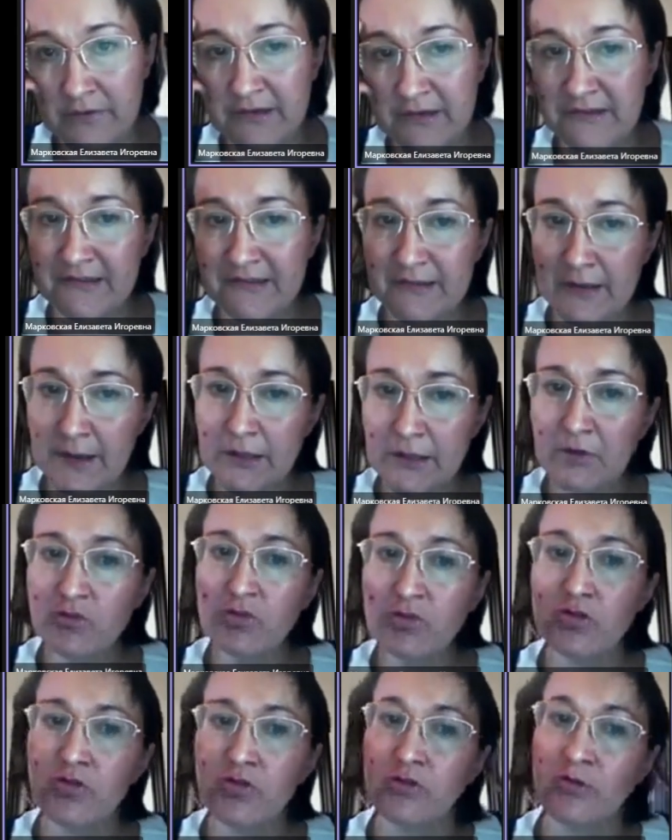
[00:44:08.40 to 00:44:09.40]

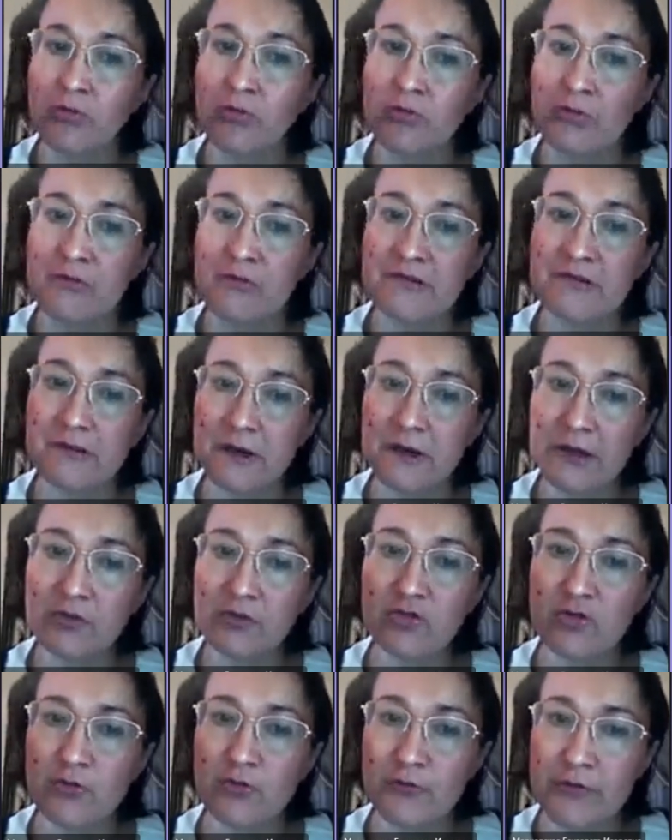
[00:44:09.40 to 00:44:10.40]

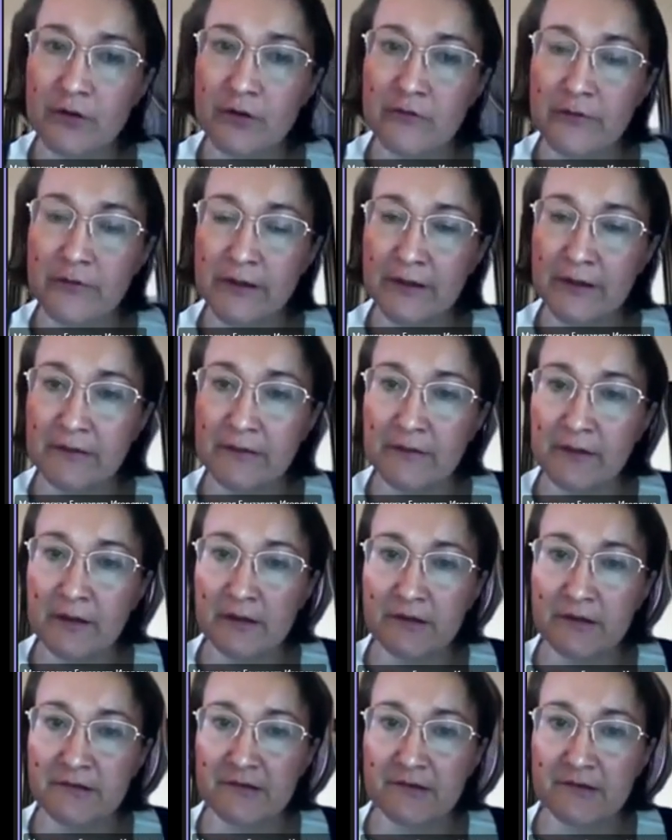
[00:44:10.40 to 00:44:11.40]
stages of the credit
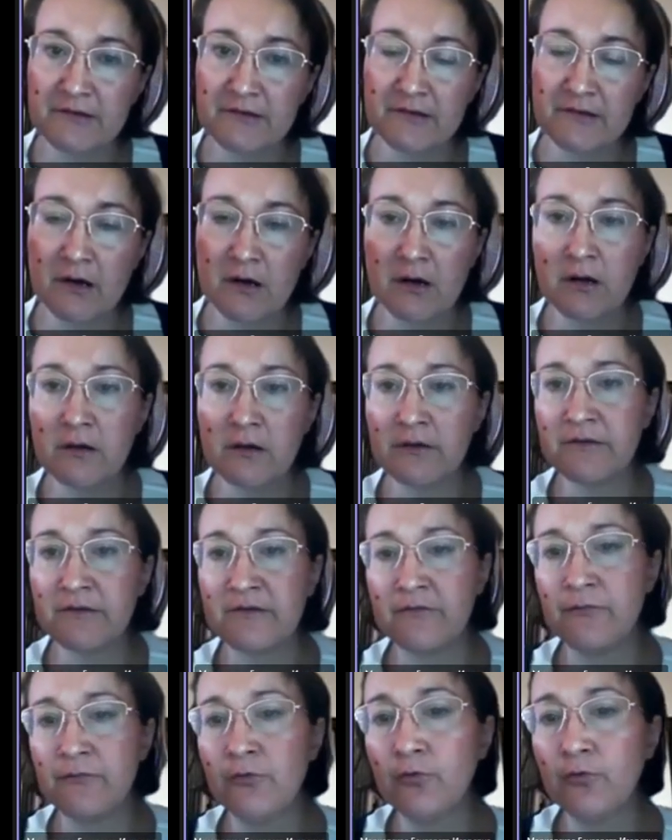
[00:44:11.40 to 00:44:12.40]
analysis are
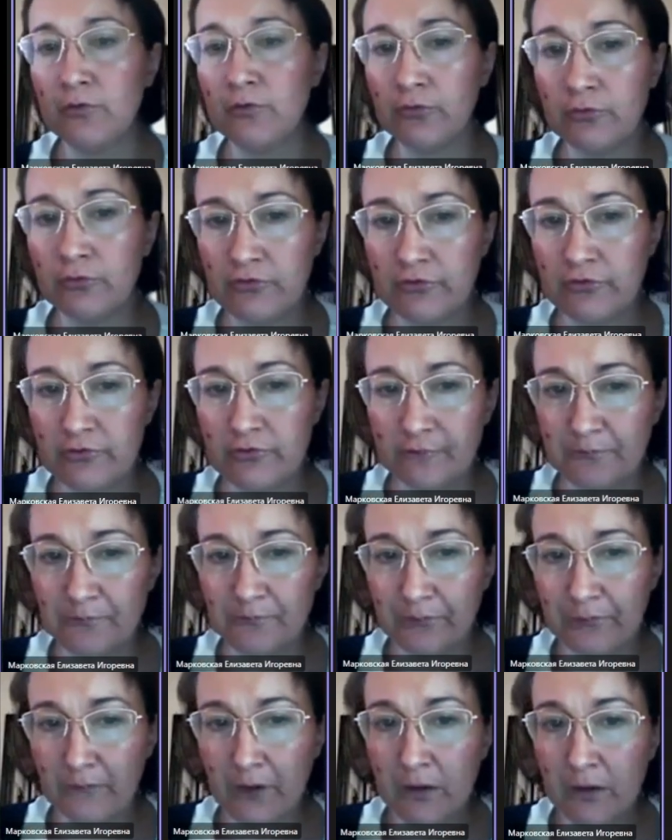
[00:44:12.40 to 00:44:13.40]
as follows:
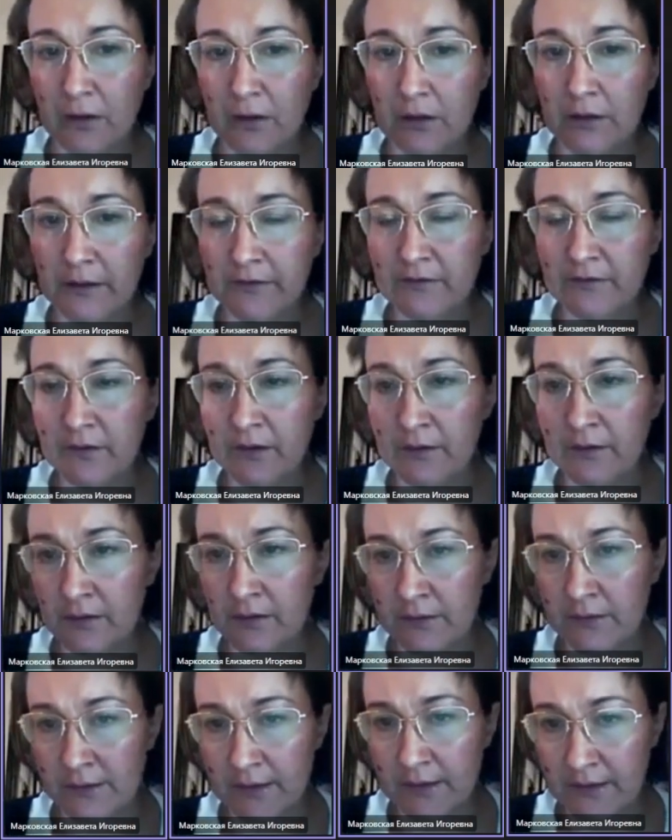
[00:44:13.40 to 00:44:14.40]
collecting and
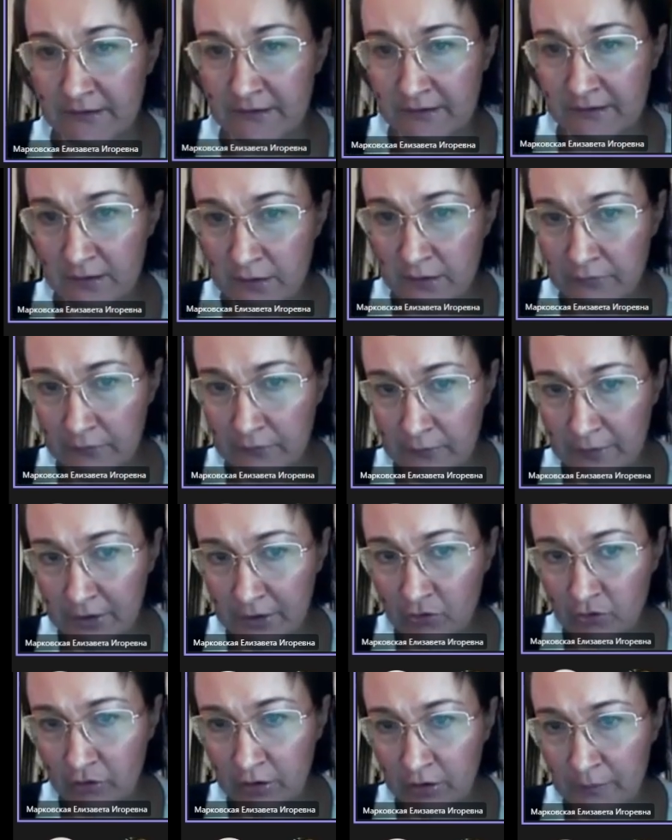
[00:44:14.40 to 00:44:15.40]
analyzing
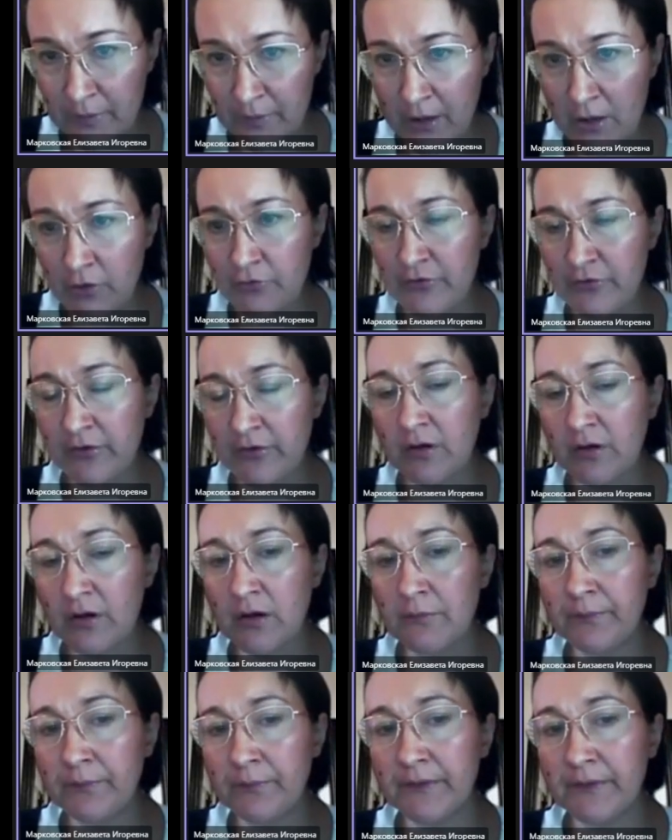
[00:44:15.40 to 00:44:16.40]
information about the
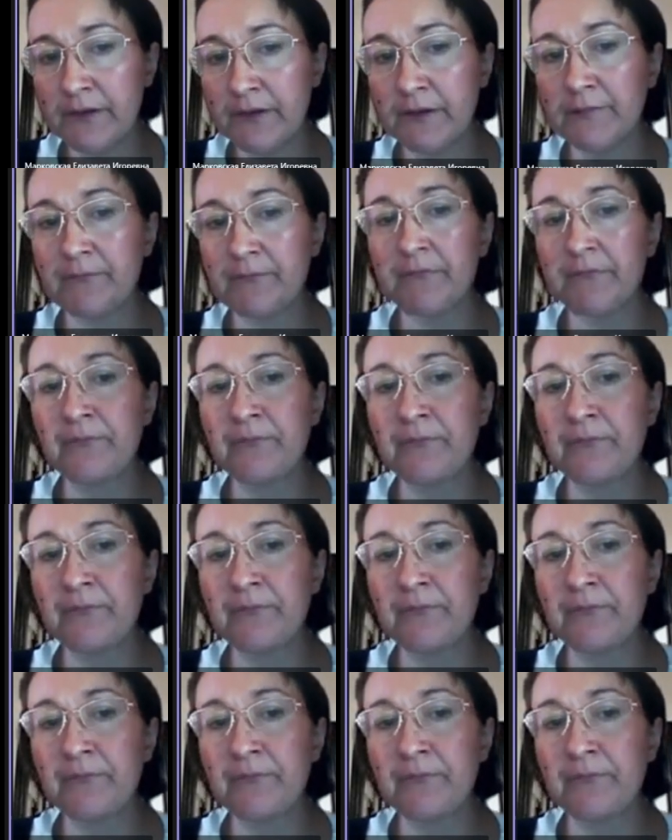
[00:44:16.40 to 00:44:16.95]
company,